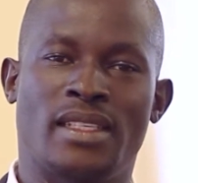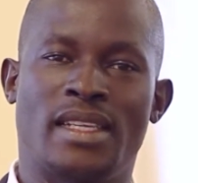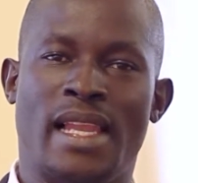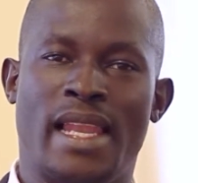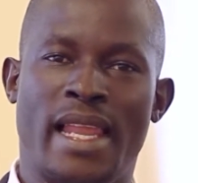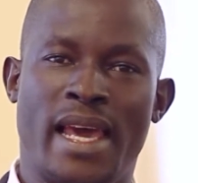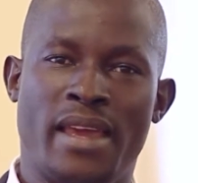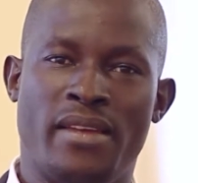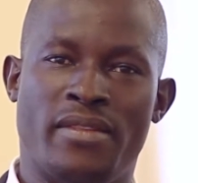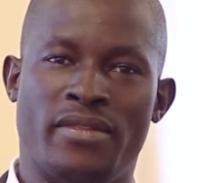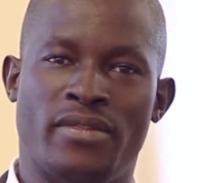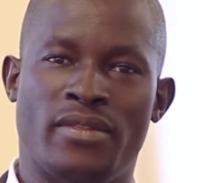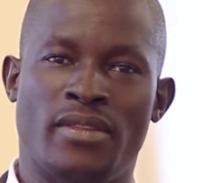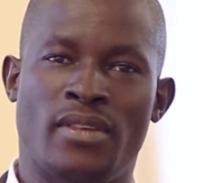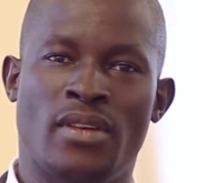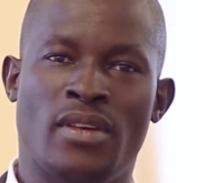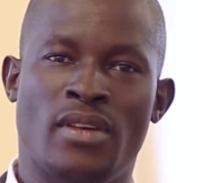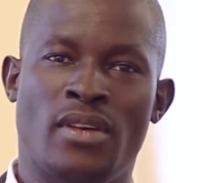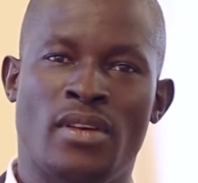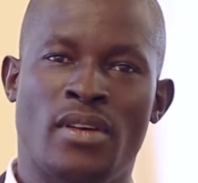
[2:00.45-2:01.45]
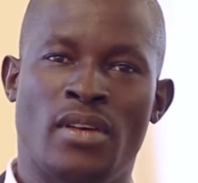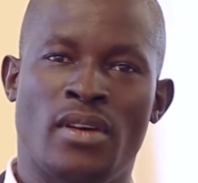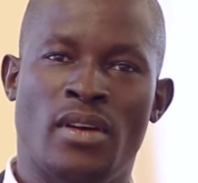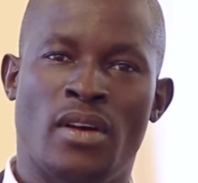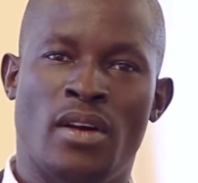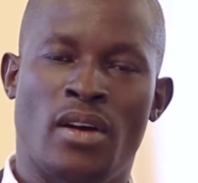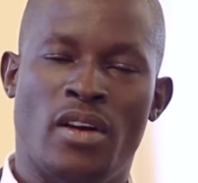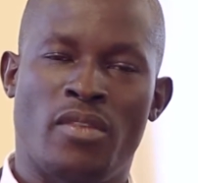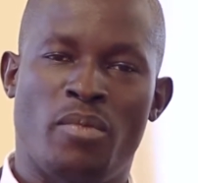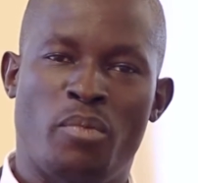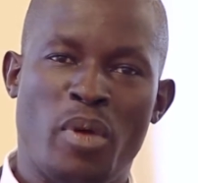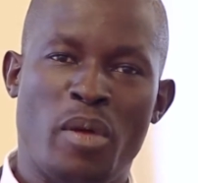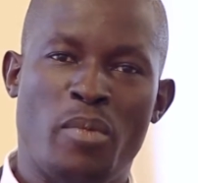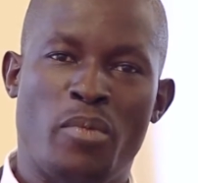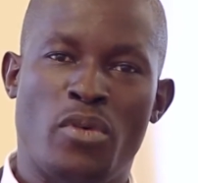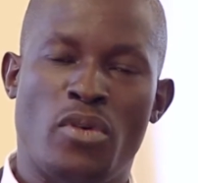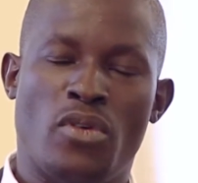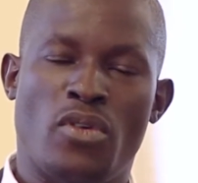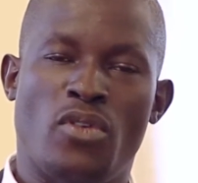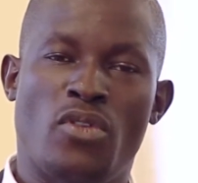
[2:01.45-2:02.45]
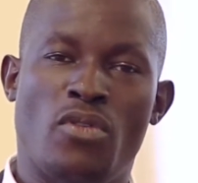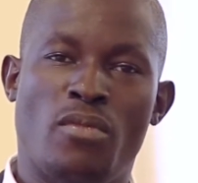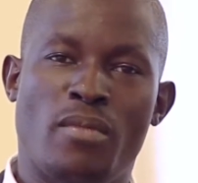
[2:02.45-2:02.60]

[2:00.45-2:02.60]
the life of people who